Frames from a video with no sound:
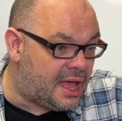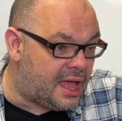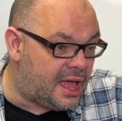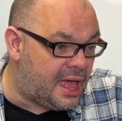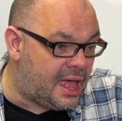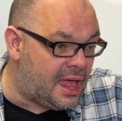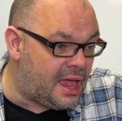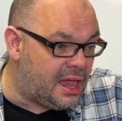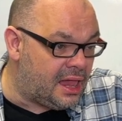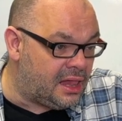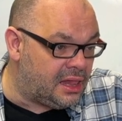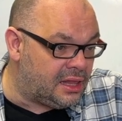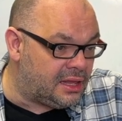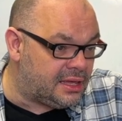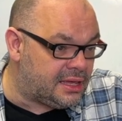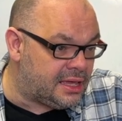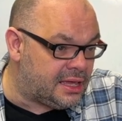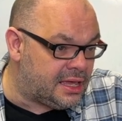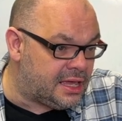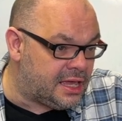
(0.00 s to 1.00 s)
L
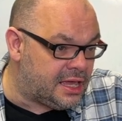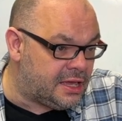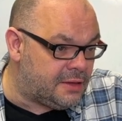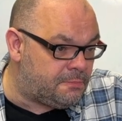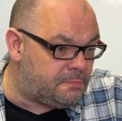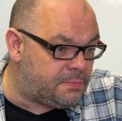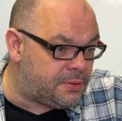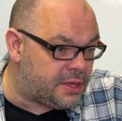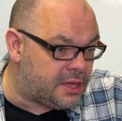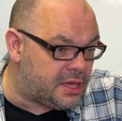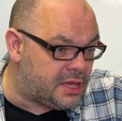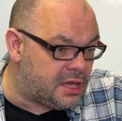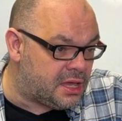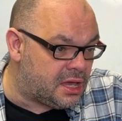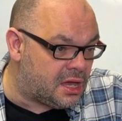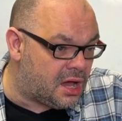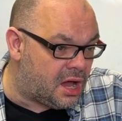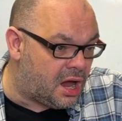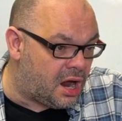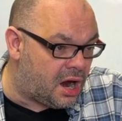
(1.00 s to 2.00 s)
E
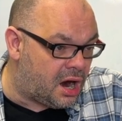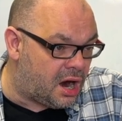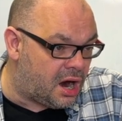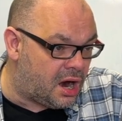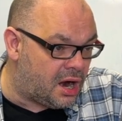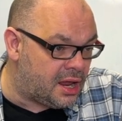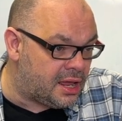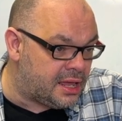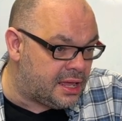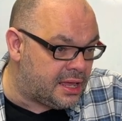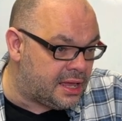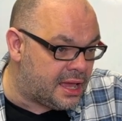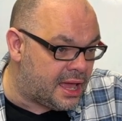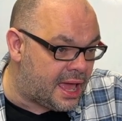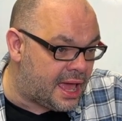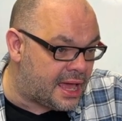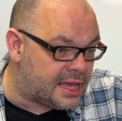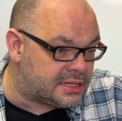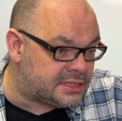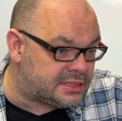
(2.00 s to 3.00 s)
P R E
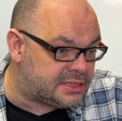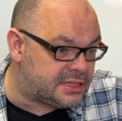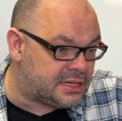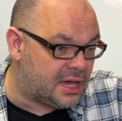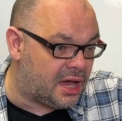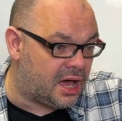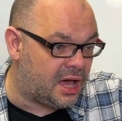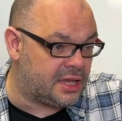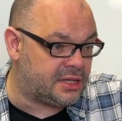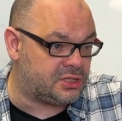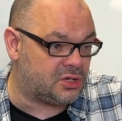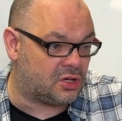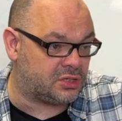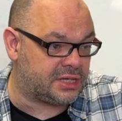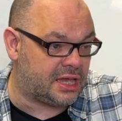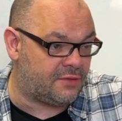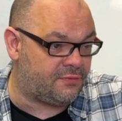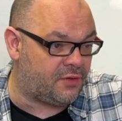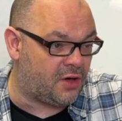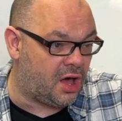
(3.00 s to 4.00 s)
S T I dot
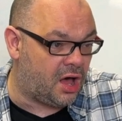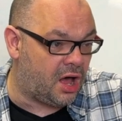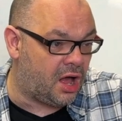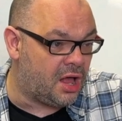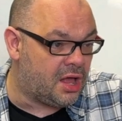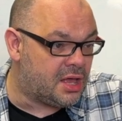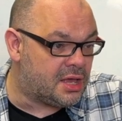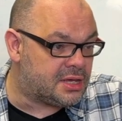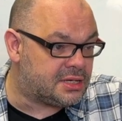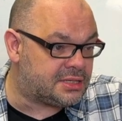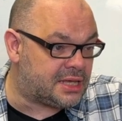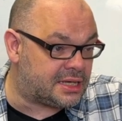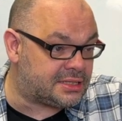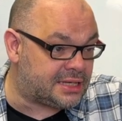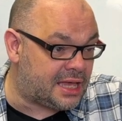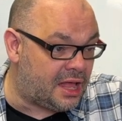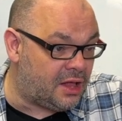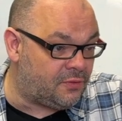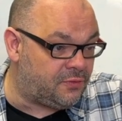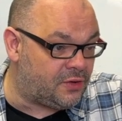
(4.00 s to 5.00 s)
F R. So that's
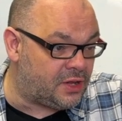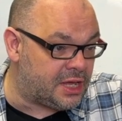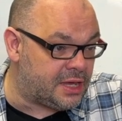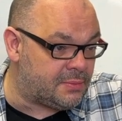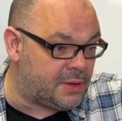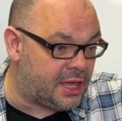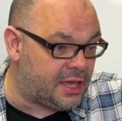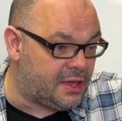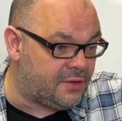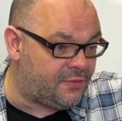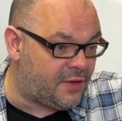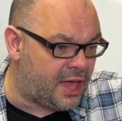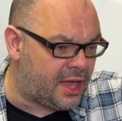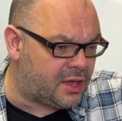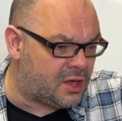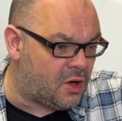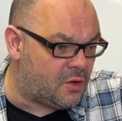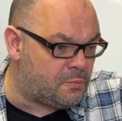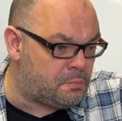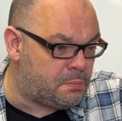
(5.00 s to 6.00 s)
L for Lima, E for
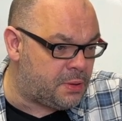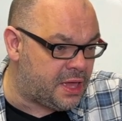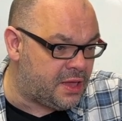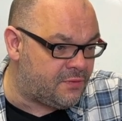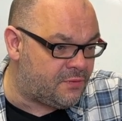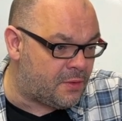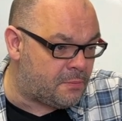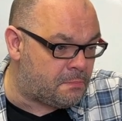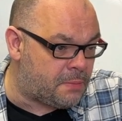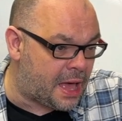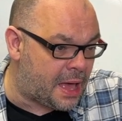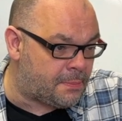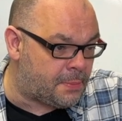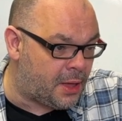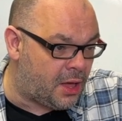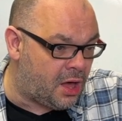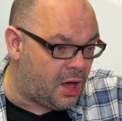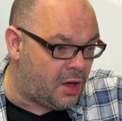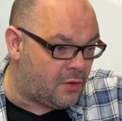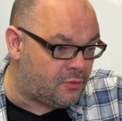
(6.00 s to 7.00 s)
Echo, P for
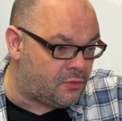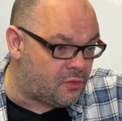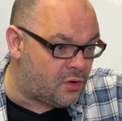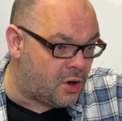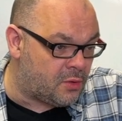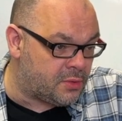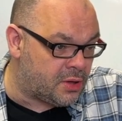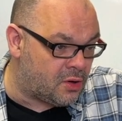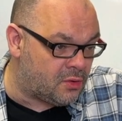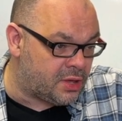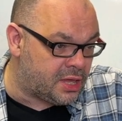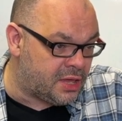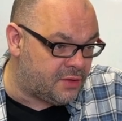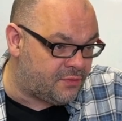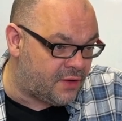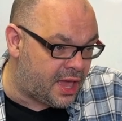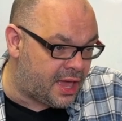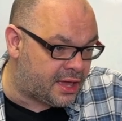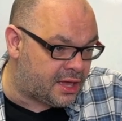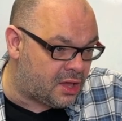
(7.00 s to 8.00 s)
Papa, R for Romeo, E
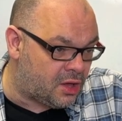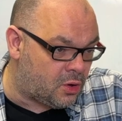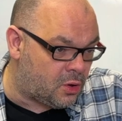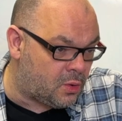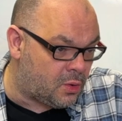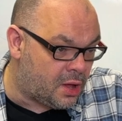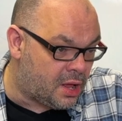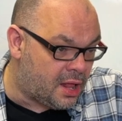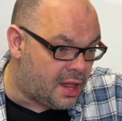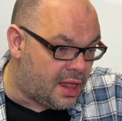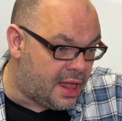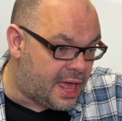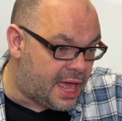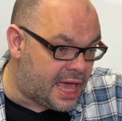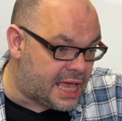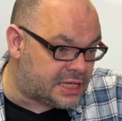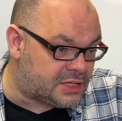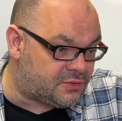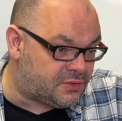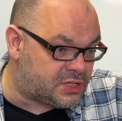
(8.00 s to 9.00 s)
for Echo,
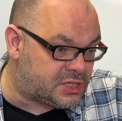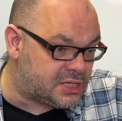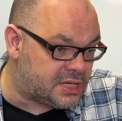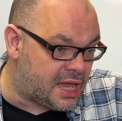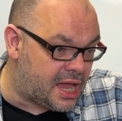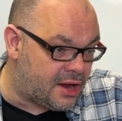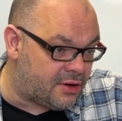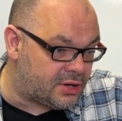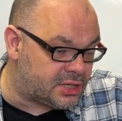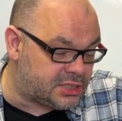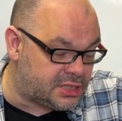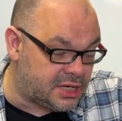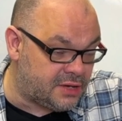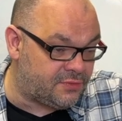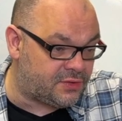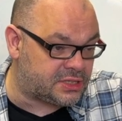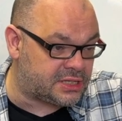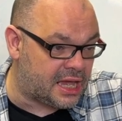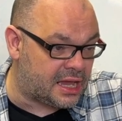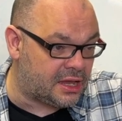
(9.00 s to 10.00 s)
S for Sierra, T
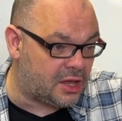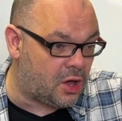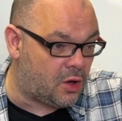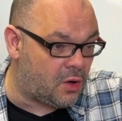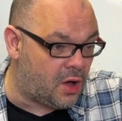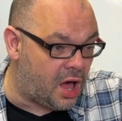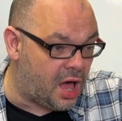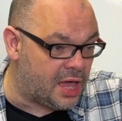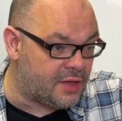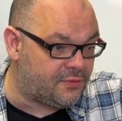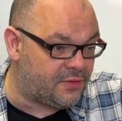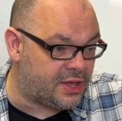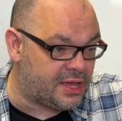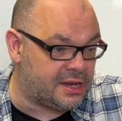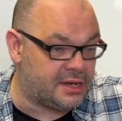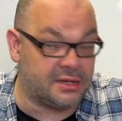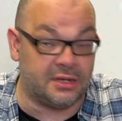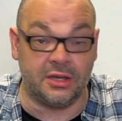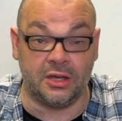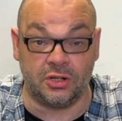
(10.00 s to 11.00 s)
for Tango, I for
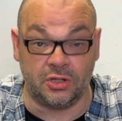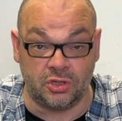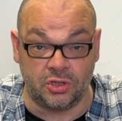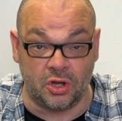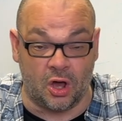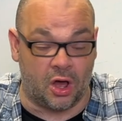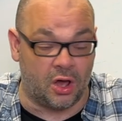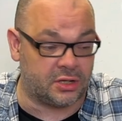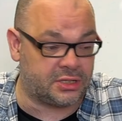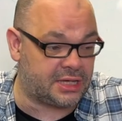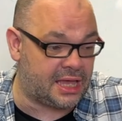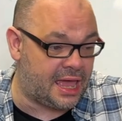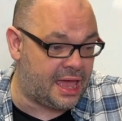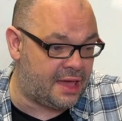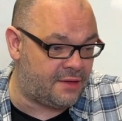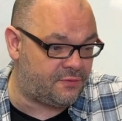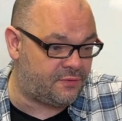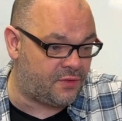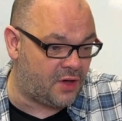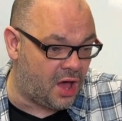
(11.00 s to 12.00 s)
India dot
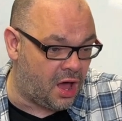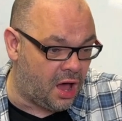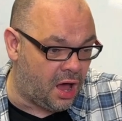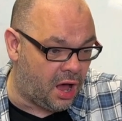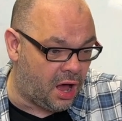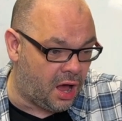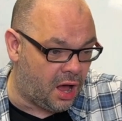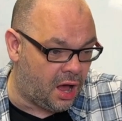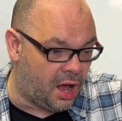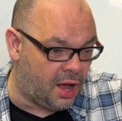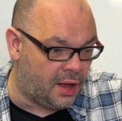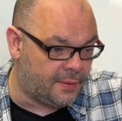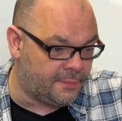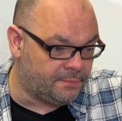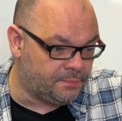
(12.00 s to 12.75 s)
F R.